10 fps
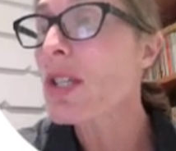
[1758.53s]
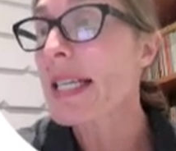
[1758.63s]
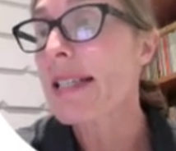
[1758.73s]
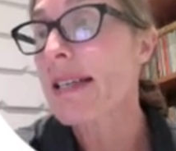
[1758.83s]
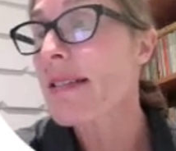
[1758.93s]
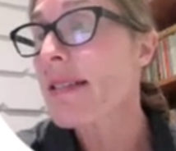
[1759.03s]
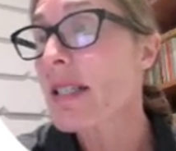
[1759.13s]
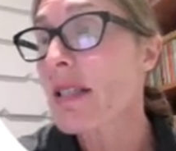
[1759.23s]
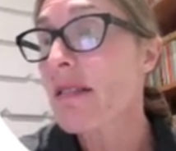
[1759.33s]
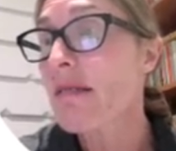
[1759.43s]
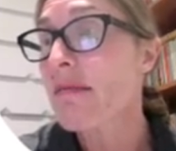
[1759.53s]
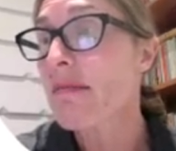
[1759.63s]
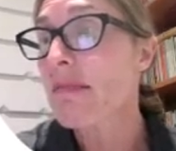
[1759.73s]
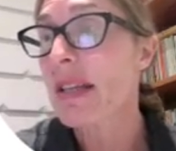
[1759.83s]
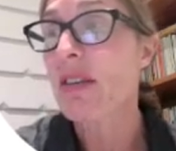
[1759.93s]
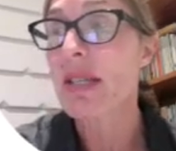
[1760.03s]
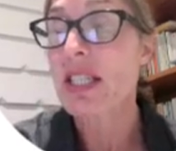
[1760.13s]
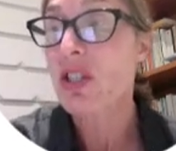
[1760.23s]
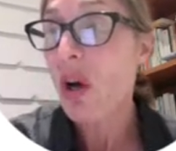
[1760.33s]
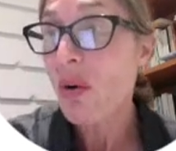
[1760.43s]
exists, but there is
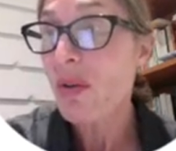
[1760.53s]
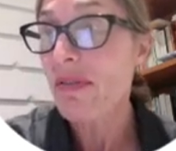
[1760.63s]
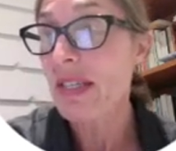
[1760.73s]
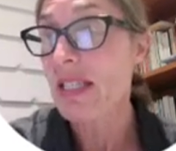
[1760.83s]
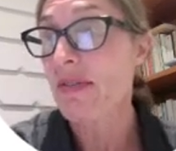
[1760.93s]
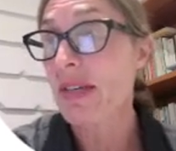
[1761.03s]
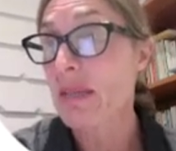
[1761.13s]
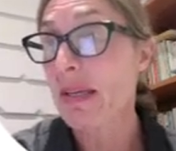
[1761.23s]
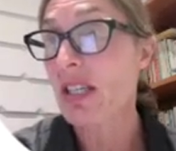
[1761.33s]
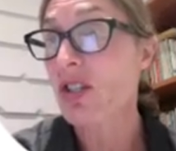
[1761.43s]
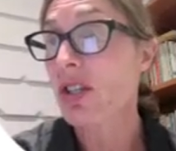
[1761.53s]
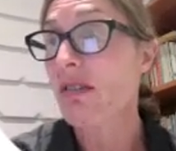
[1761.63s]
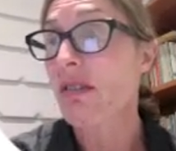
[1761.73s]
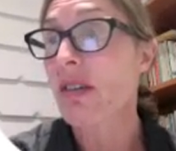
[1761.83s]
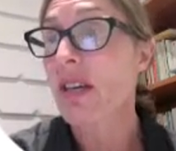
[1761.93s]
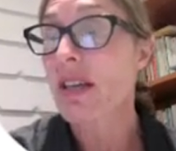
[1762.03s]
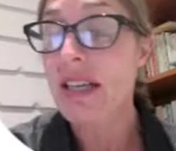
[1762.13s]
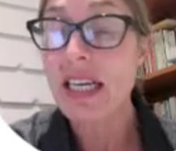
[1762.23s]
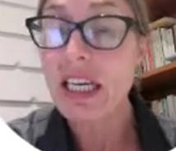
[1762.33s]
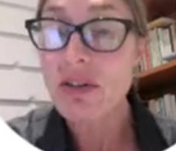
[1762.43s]
no defensive expenditure,
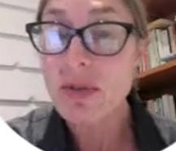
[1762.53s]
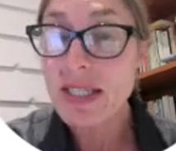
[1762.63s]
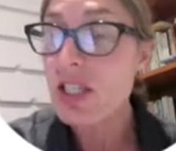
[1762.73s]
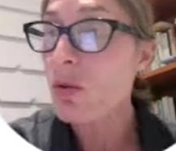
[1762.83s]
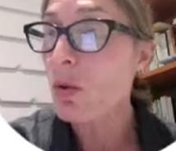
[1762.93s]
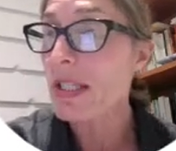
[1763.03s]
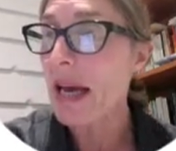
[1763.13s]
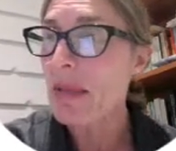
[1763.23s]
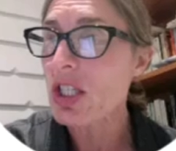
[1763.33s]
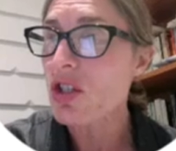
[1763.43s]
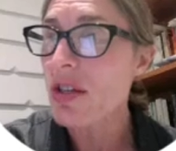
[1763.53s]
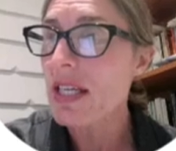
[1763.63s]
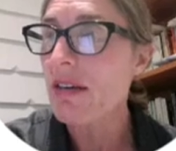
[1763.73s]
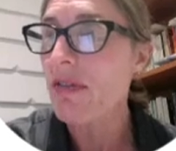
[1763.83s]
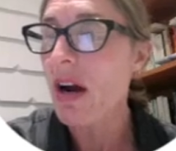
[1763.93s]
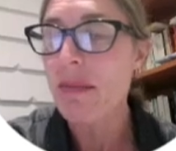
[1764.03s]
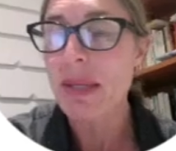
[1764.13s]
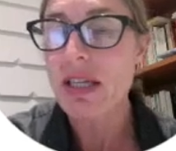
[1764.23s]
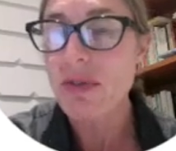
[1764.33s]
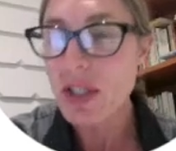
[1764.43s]
then any residual damage to the
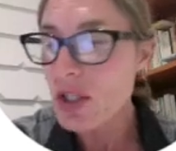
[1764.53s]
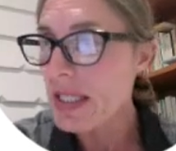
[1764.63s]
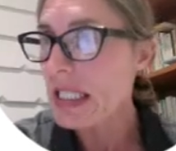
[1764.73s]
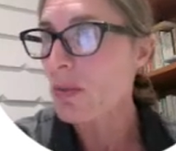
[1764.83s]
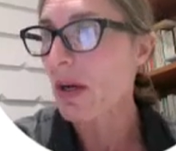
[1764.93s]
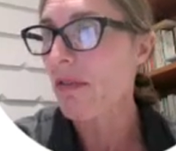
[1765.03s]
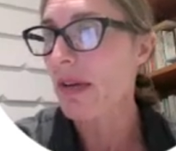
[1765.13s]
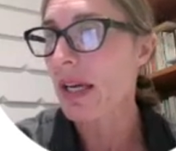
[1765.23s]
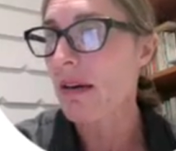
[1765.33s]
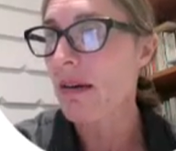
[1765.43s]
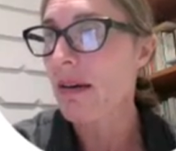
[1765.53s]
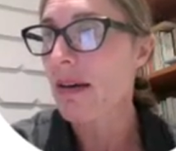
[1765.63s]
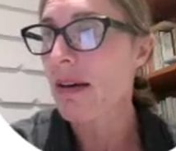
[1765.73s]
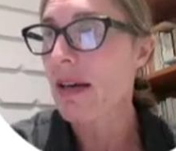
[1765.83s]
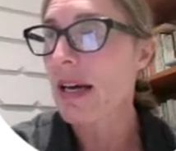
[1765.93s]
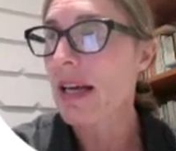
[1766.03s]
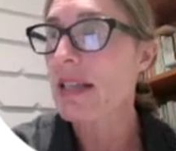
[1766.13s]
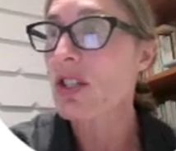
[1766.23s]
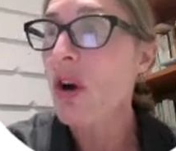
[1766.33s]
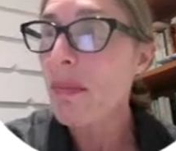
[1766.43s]
environment that reduces welfare and
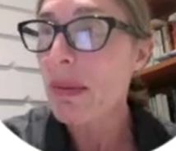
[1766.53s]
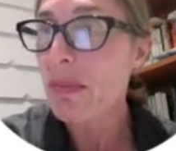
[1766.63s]
has not been